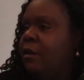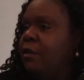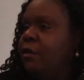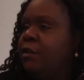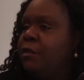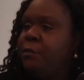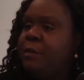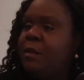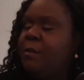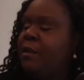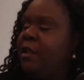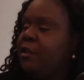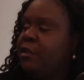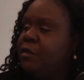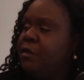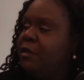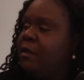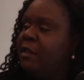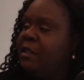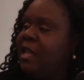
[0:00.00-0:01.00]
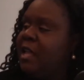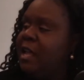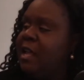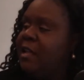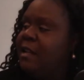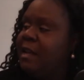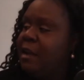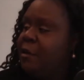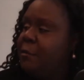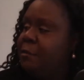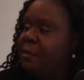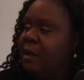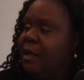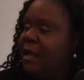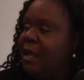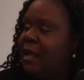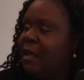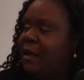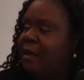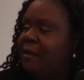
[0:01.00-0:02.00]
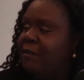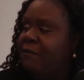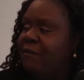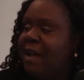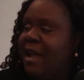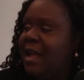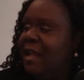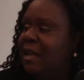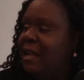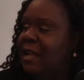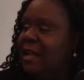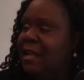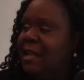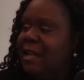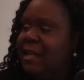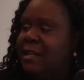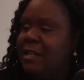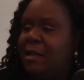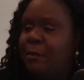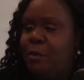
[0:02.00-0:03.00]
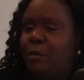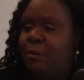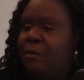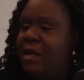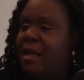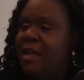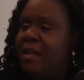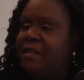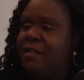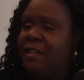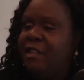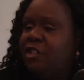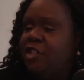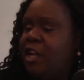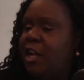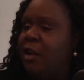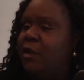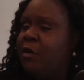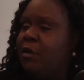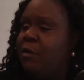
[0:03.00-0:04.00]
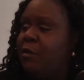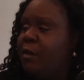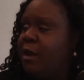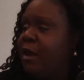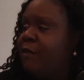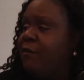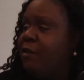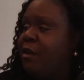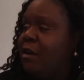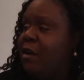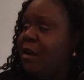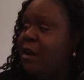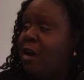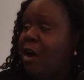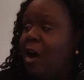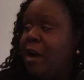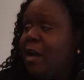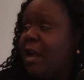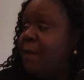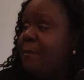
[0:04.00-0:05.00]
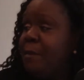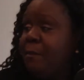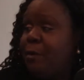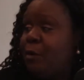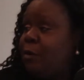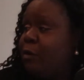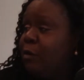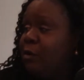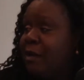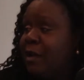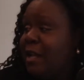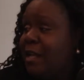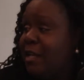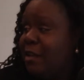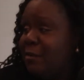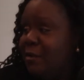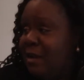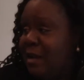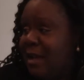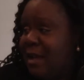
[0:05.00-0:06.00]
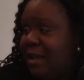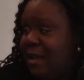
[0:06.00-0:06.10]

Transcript: the people that you're thinking that are playing violin and double bass and cello and whatever are not people who look like you and I.